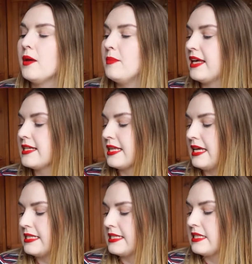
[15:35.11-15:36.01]
Because
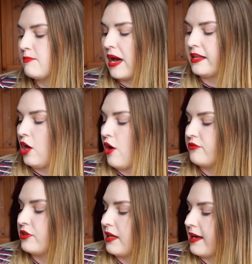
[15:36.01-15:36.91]
it's by the
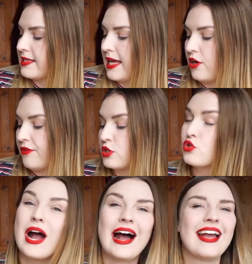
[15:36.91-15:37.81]
author, like I said, of The
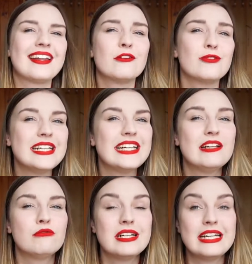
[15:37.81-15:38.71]
Dry, and I
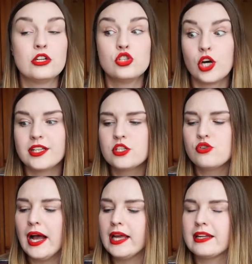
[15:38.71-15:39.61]
really enjoyed The
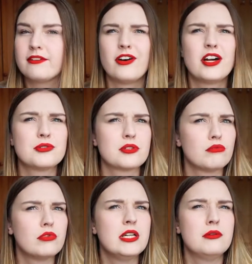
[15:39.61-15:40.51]
Dry, and I thought it was a
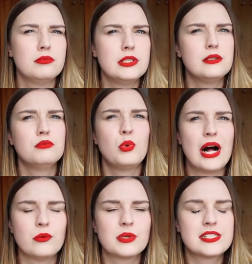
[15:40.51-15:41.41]
really
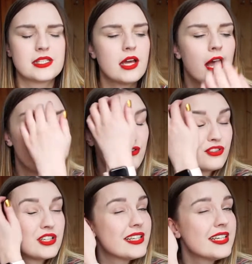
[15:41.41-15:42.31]
well written
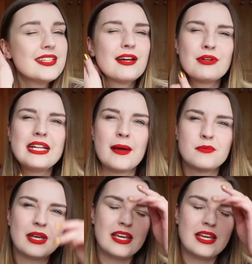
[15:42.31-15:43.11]
thriller that really kept me